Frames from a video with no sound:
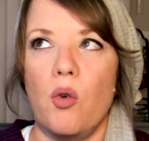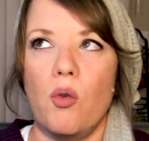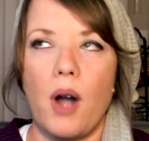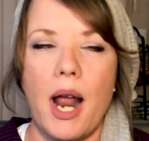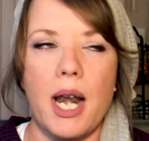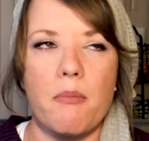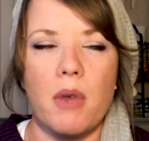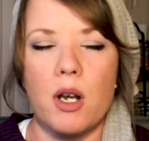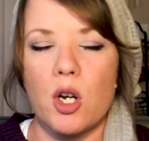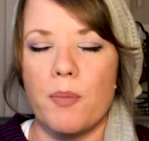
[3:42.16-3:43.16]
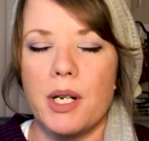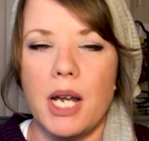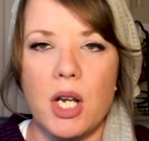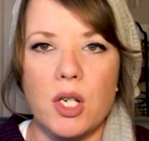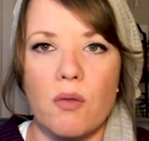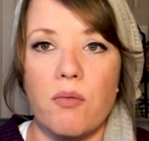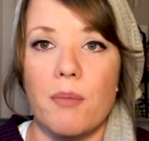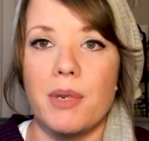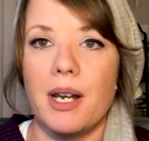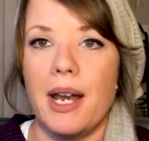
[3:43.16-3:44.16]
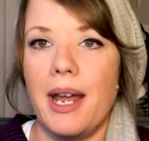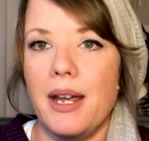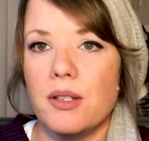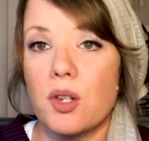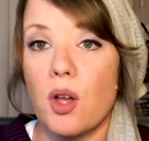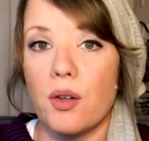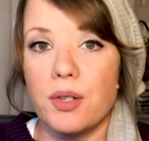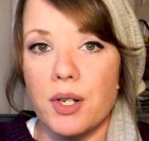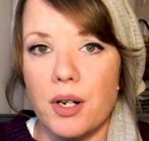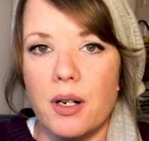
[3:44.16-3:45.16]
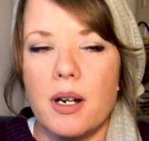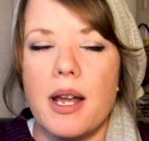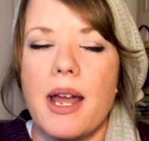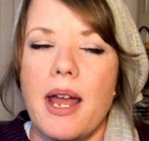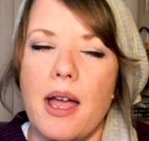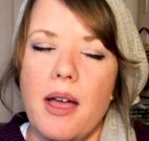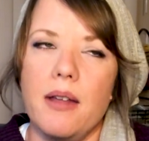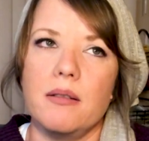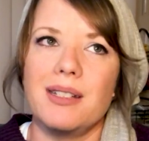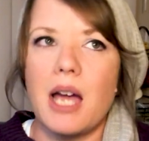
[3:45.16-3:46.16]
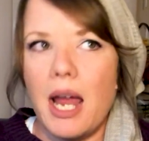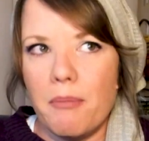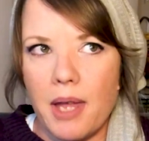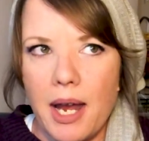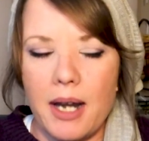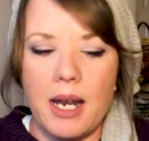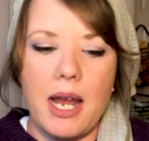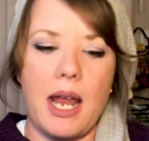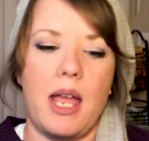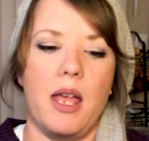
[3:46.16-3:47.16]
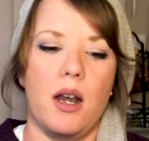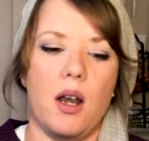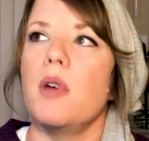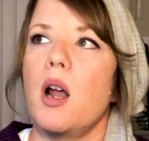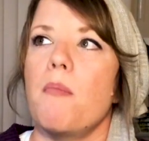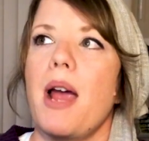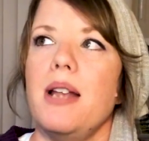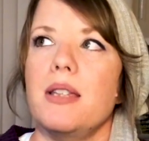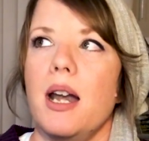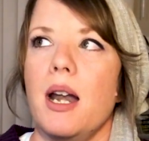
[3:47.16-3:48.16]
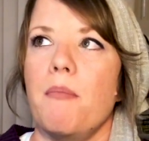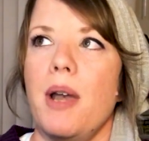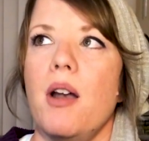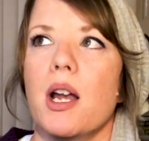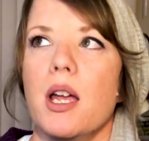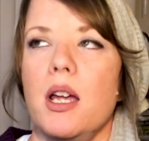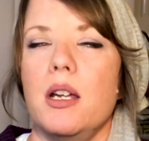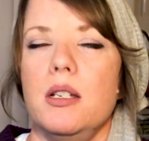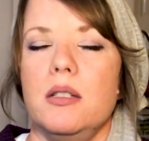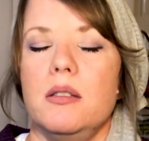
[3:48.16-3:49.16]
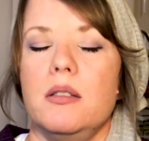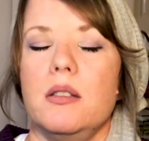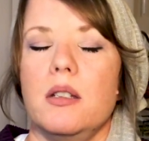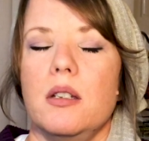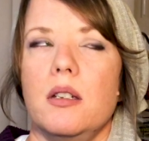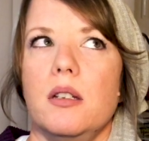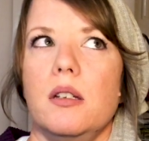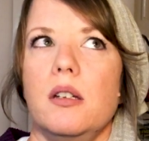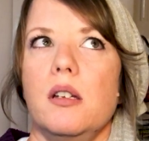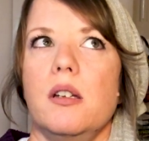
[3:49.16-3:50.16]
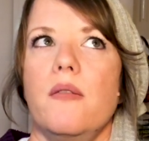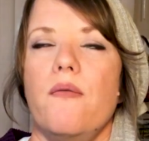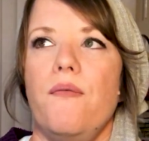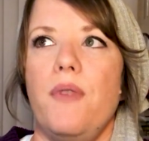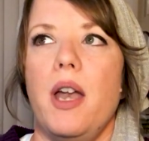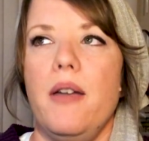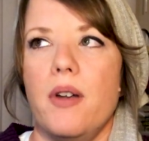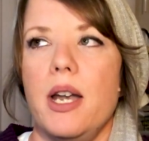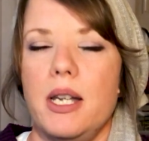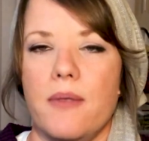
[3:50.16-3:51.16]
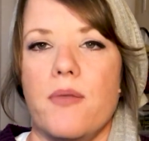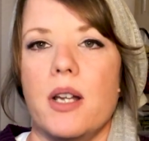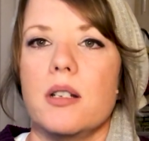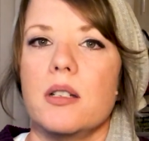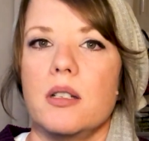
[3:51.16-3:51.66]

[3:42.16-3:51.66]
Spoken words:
random interpretation from today's culture and timeline. And our mindset in America is very, very different